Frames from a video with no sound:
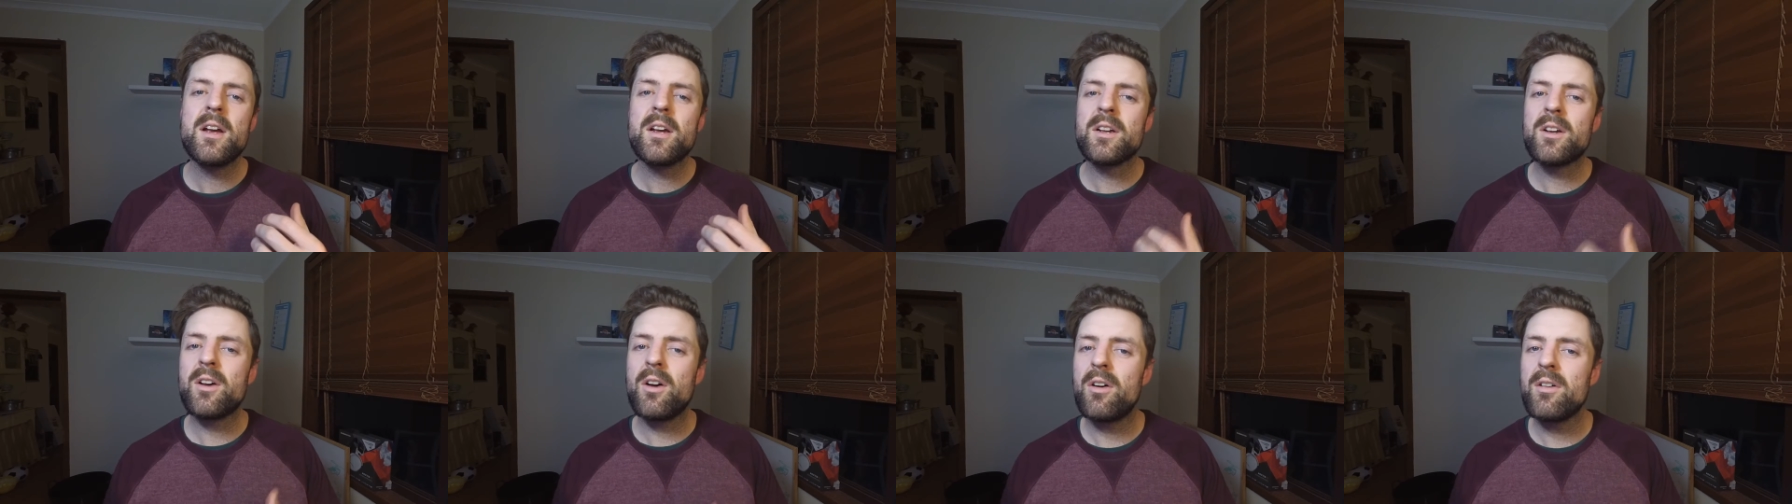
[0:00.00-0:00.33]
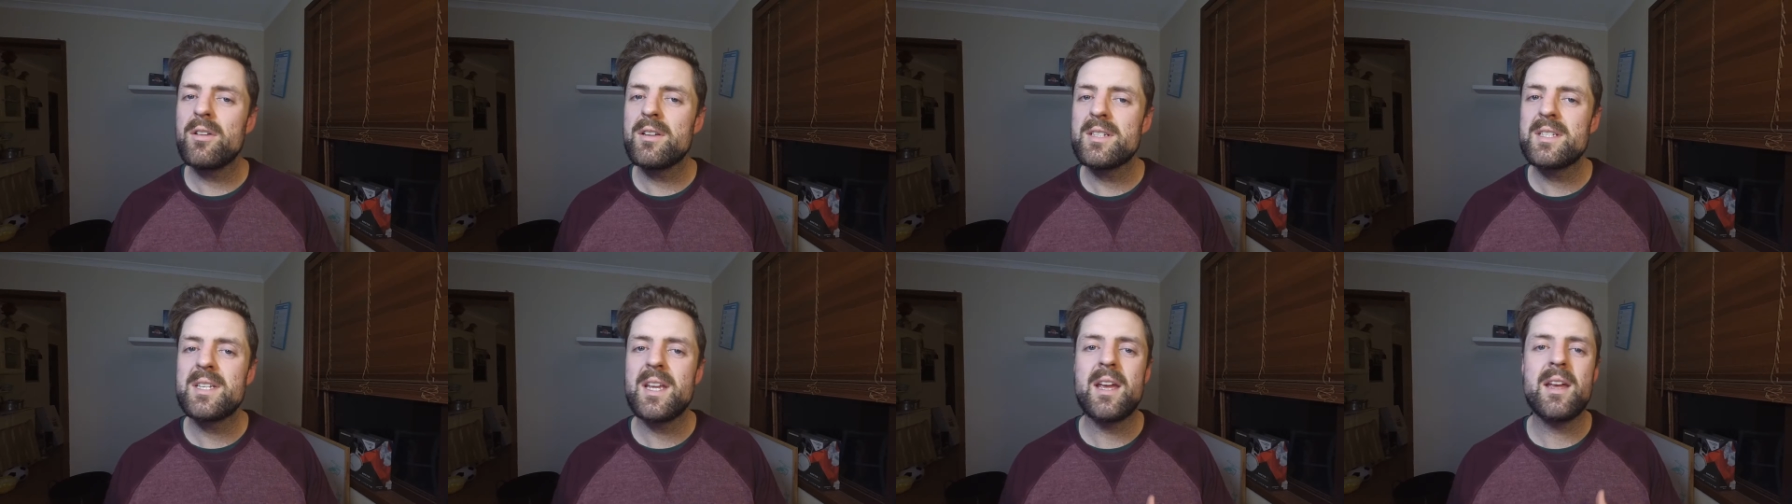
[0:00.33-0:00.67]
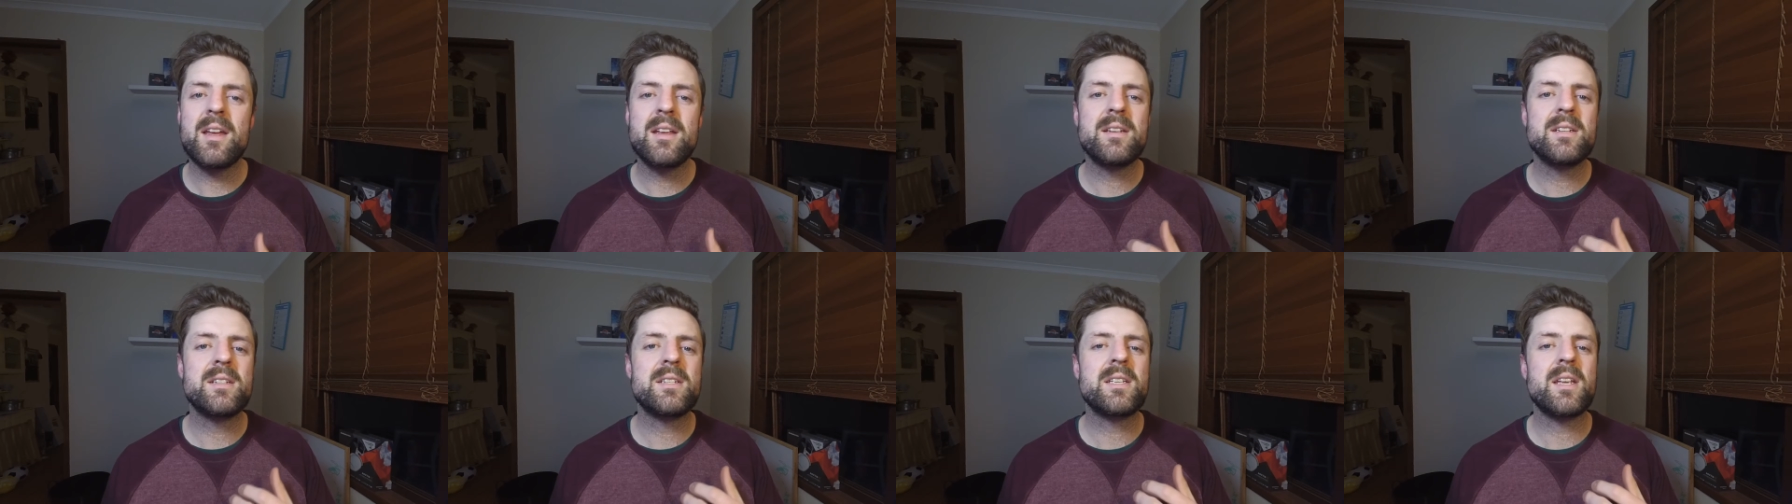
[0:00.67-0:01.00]

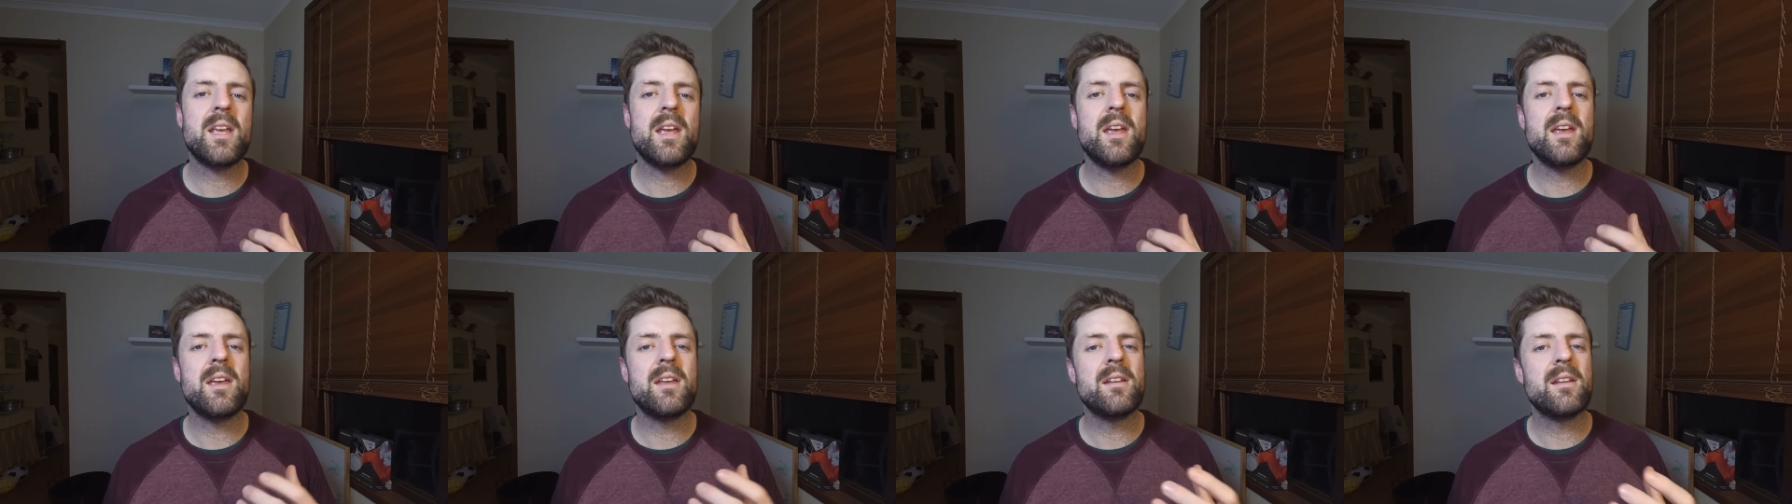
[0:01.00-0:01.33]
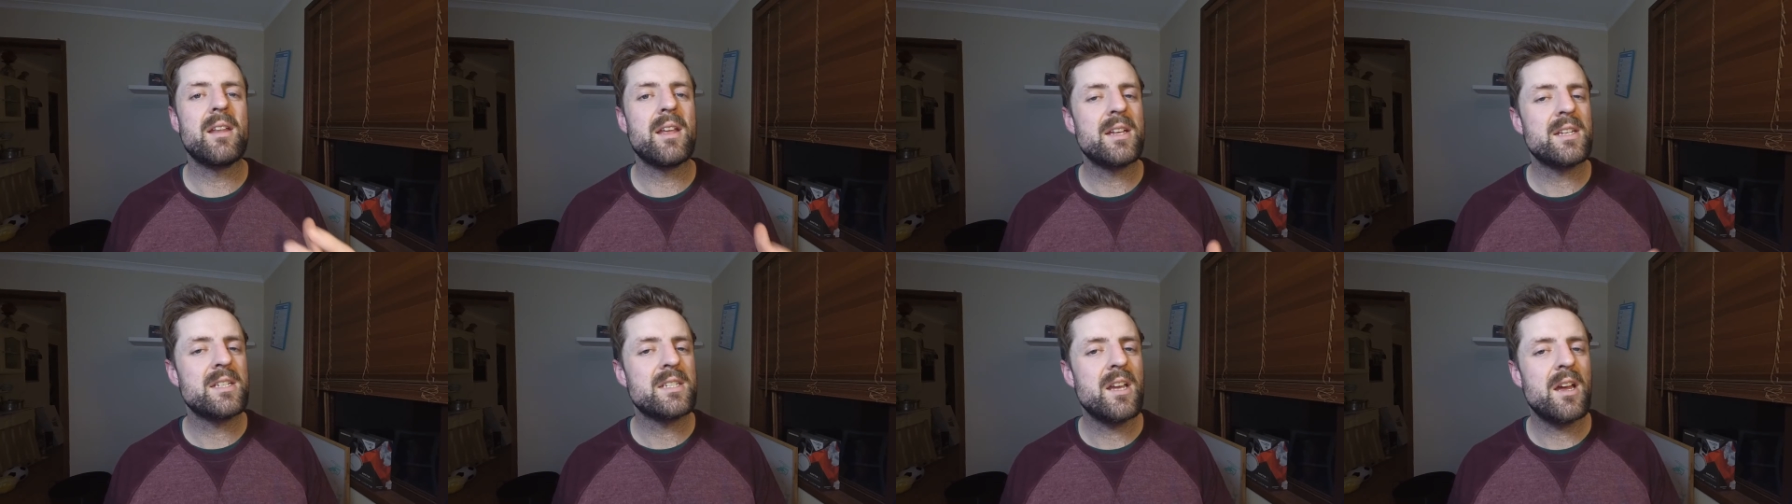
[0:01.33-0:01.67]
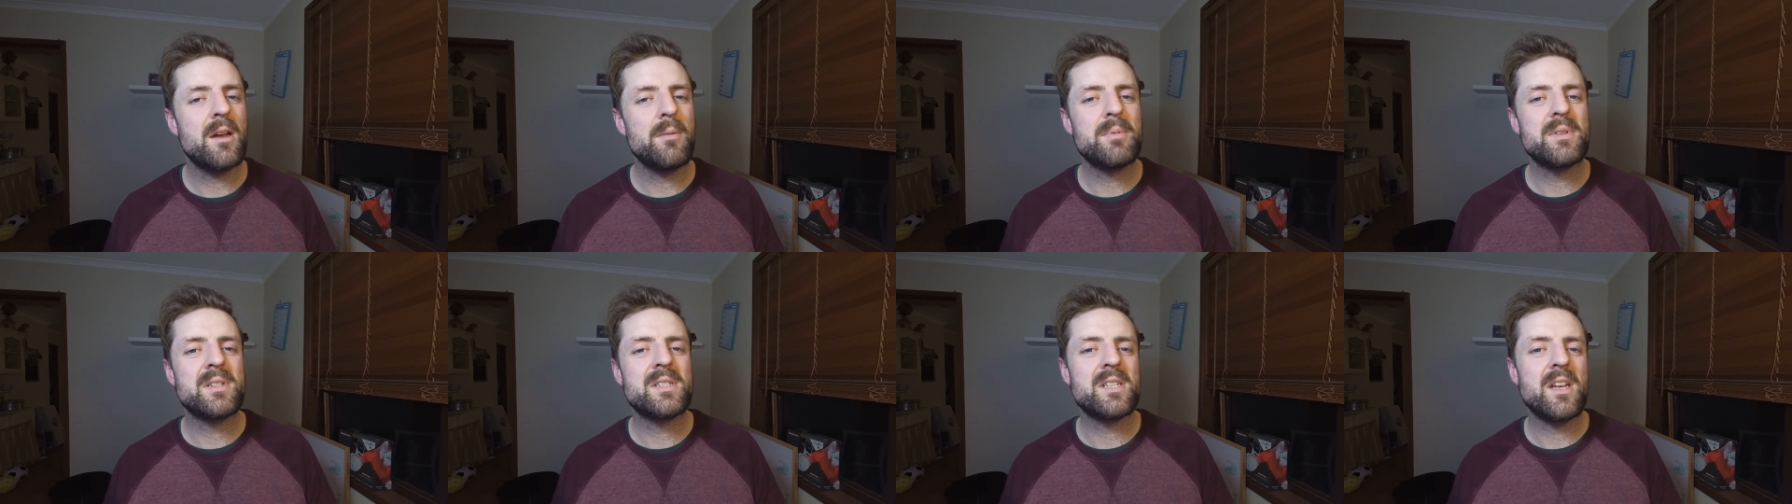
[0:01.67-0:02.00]
content and that
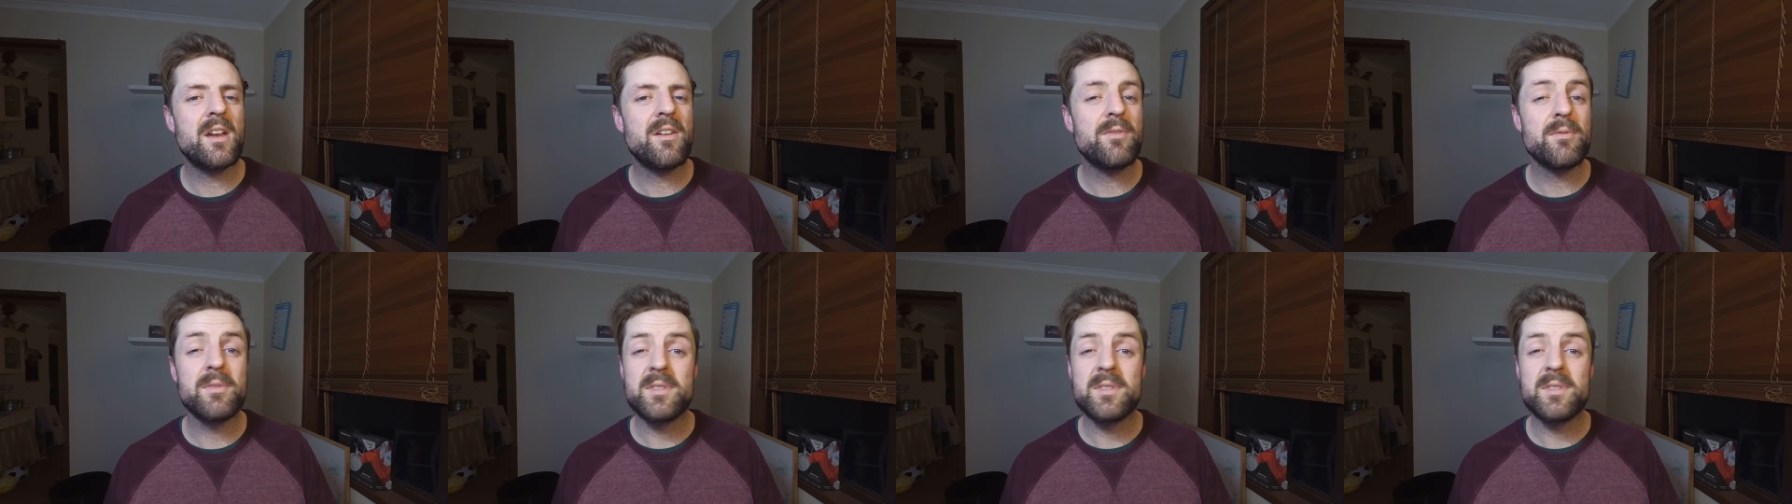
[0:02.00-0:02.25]
type of stuff,